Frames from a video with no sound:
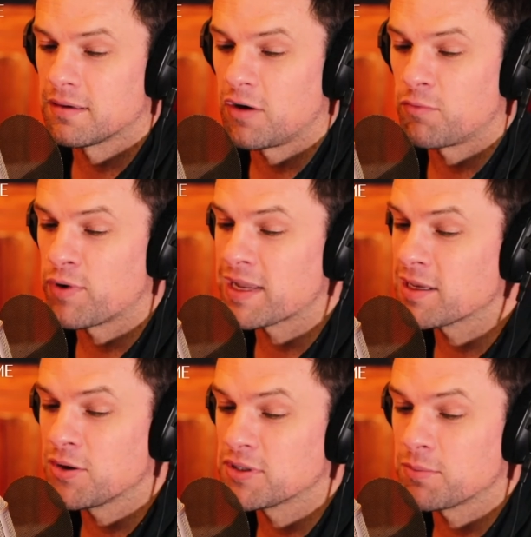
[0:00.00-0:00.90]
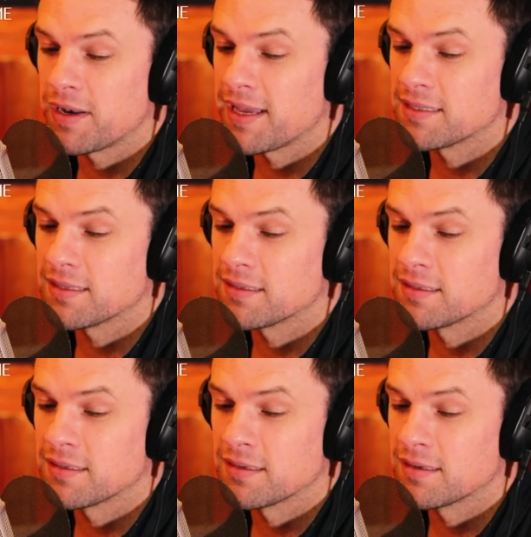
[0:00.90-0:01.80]
Of bringing you to places
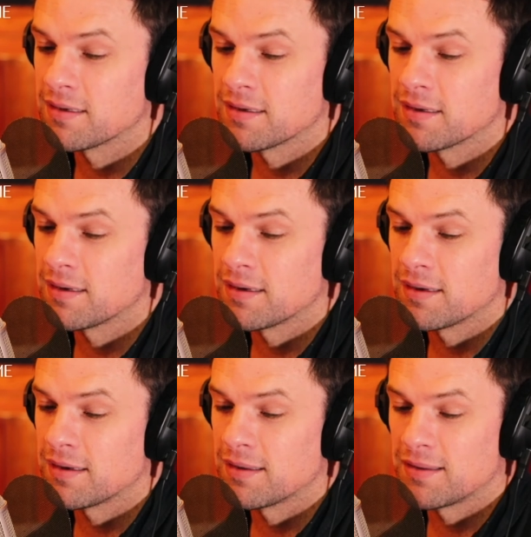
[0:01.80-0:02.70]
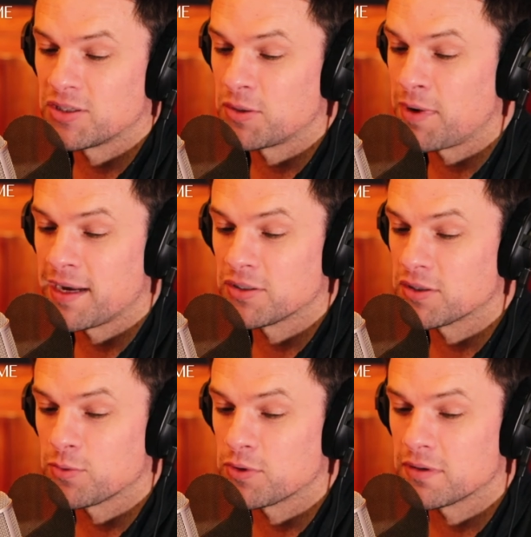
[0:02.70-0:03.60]
that your mind
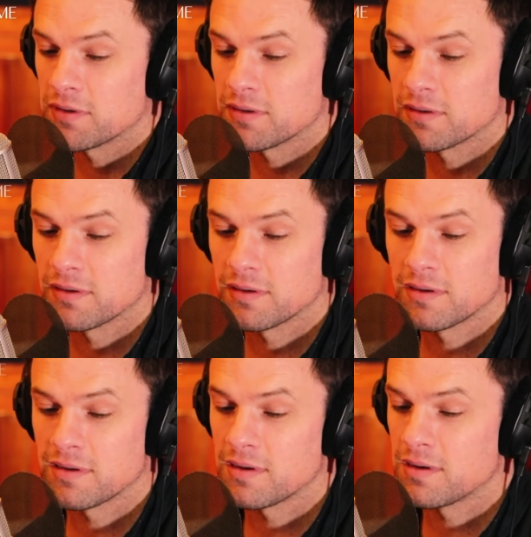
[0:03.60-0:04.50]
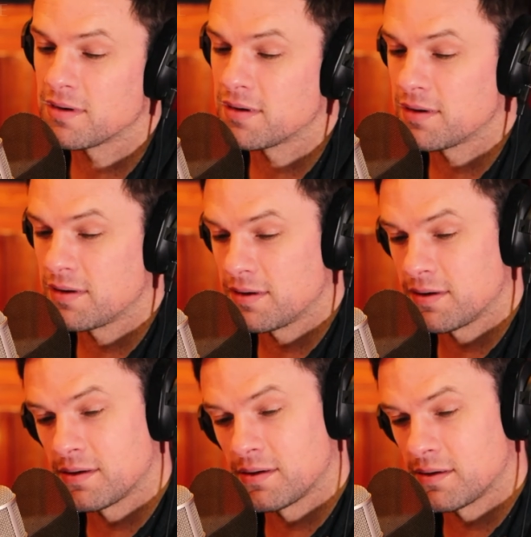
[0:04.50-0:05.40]
just wouldn't.
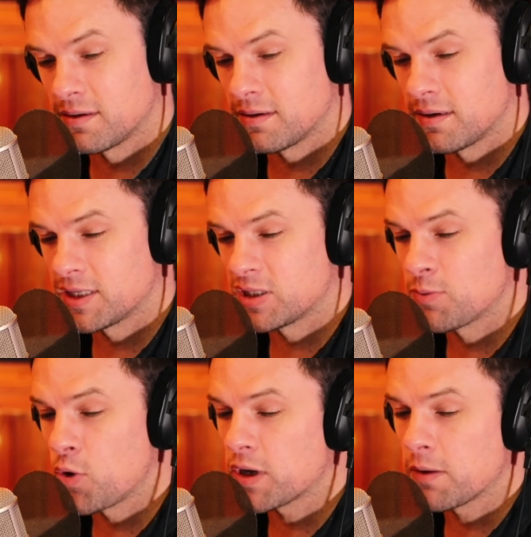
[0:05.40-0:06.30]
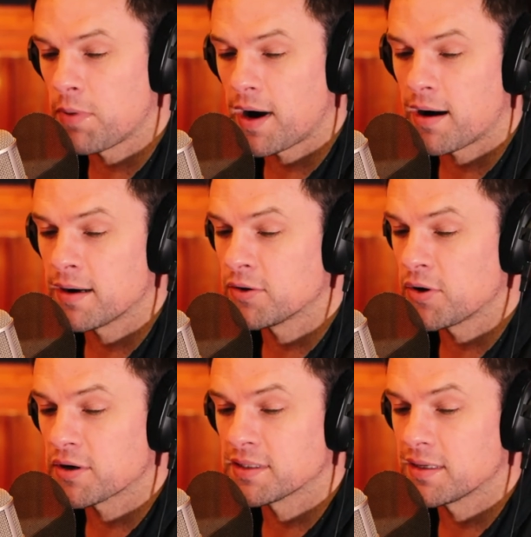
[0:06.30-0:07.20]
A smoky bar in New
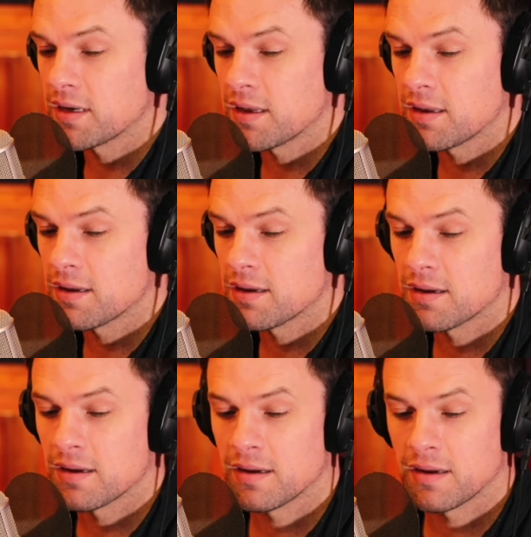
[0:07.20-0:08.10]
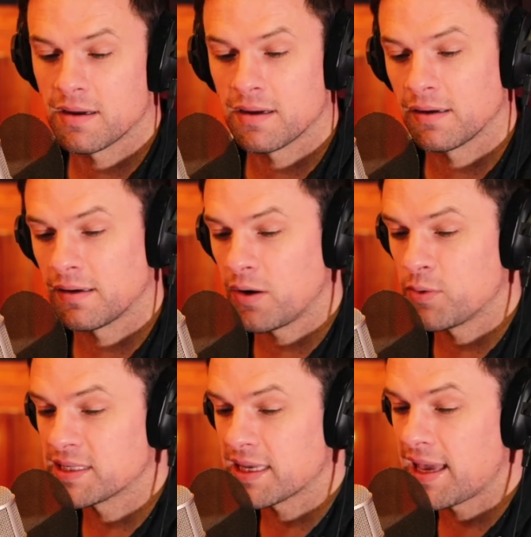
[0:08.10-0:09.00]
York City. A
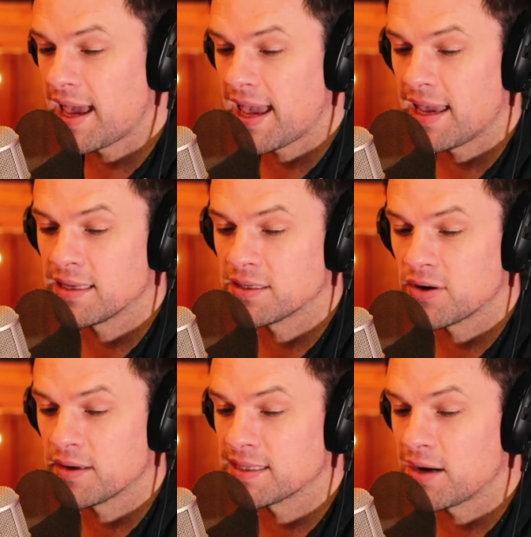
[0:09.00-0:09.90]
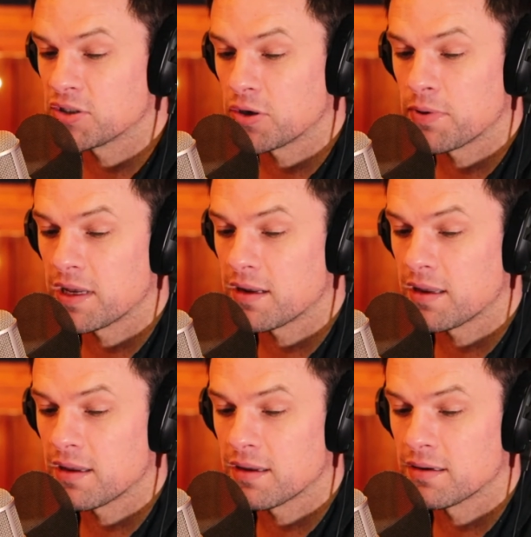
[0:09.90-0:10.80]
whiskey haze drowns out your
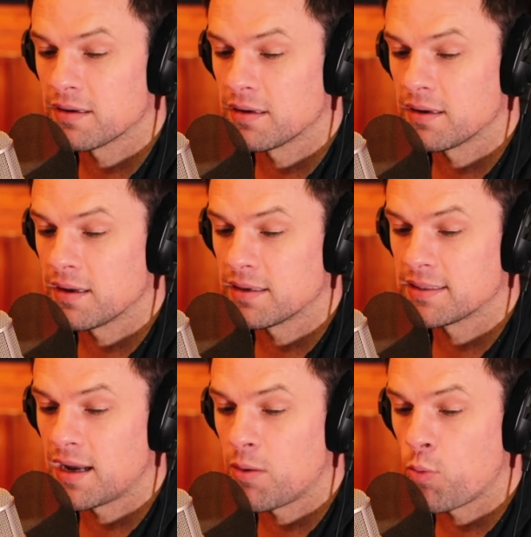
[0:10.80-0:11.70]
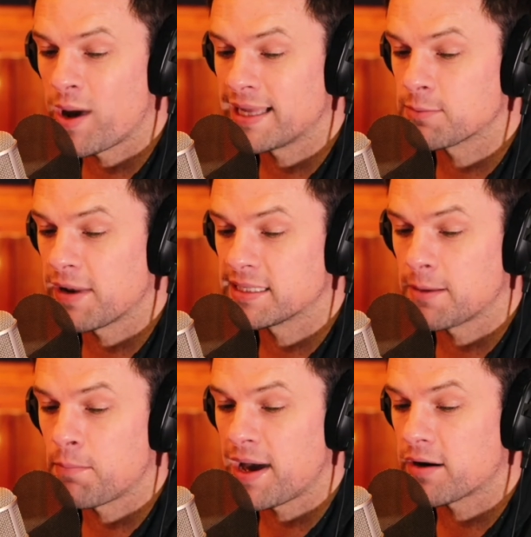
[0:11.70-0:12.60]
pity as Tom Waits plays a
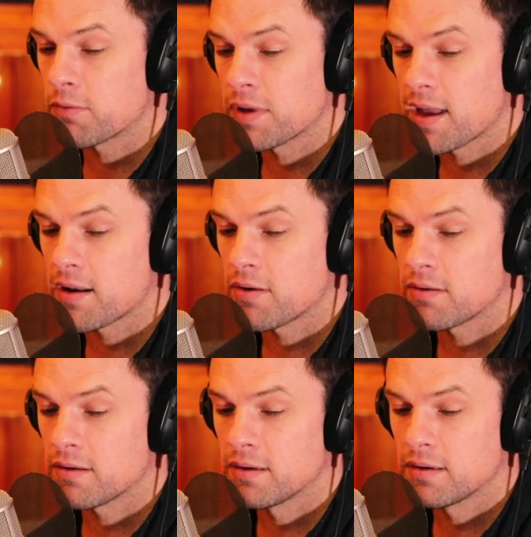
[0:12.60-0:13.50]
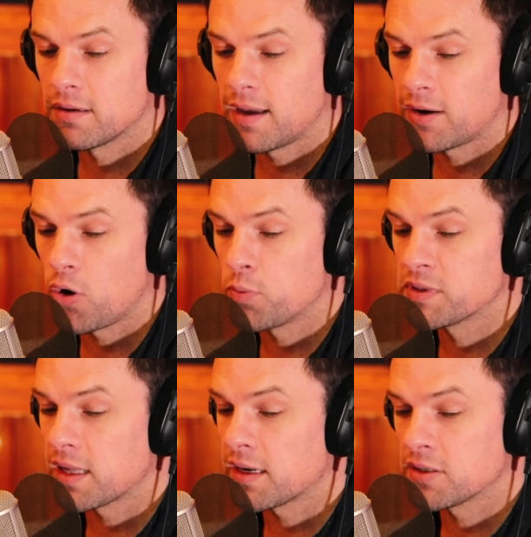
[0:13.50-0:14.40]
battered piano and
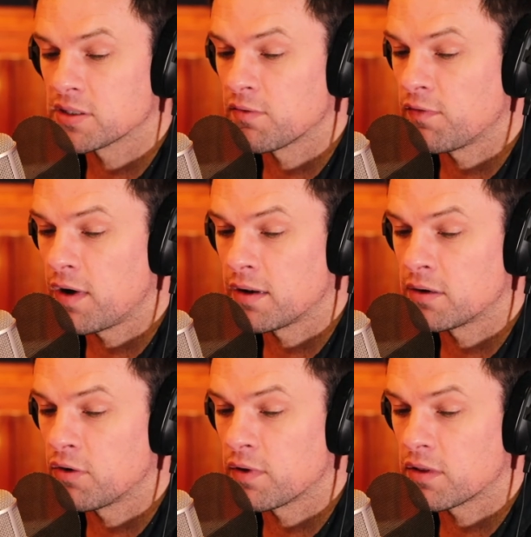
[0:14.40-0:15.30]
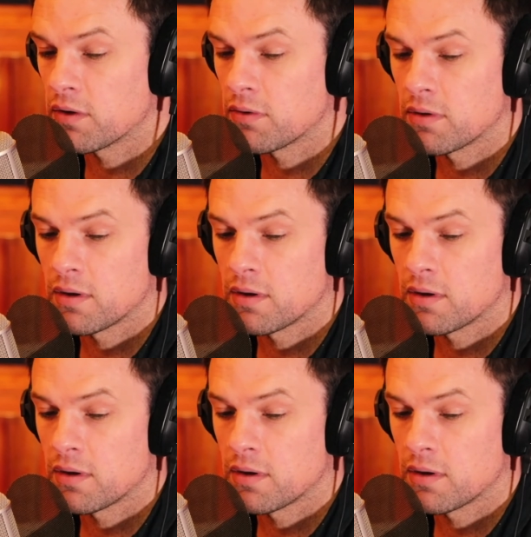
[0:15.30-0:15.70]
hopes that he doesn't fall in love with you.